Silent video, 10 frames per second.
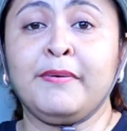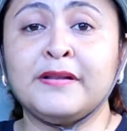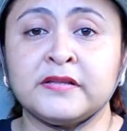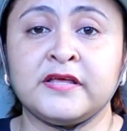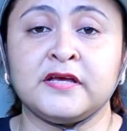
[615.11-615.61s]

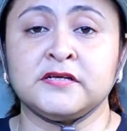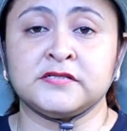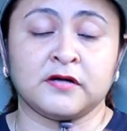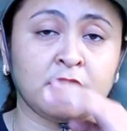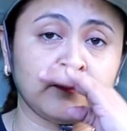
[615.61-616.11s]

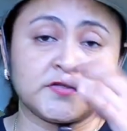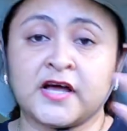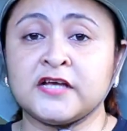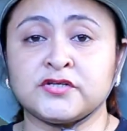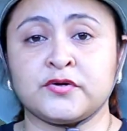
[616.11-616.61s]
buildings of
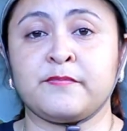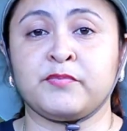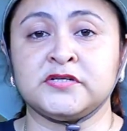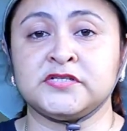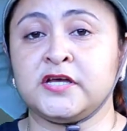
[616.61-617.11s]

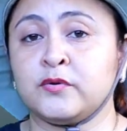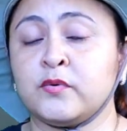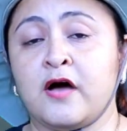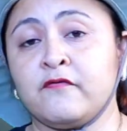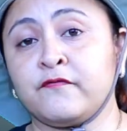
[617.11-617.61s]
skyscrapers. They
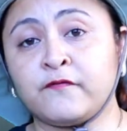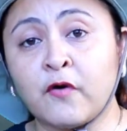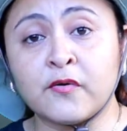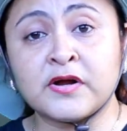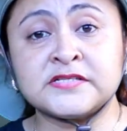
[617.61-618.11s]
don't have
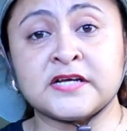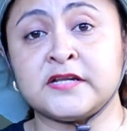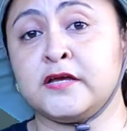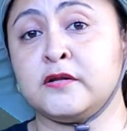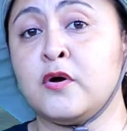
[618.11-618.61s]
forests and
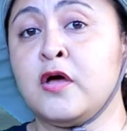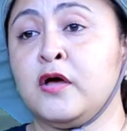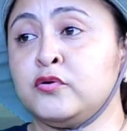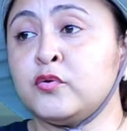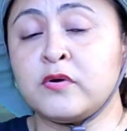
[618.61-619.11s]

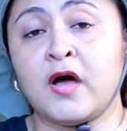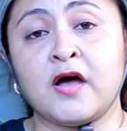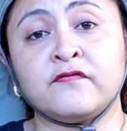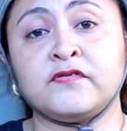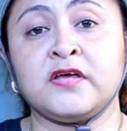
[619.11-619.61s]
they don't
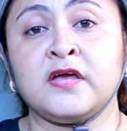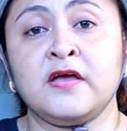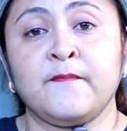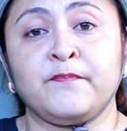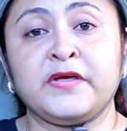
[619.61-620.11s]
have the
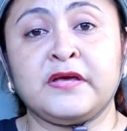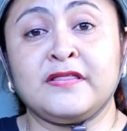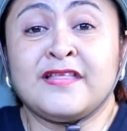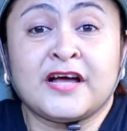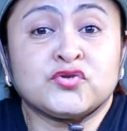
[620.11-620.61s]

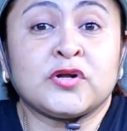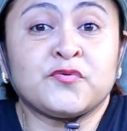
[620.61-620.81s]
natural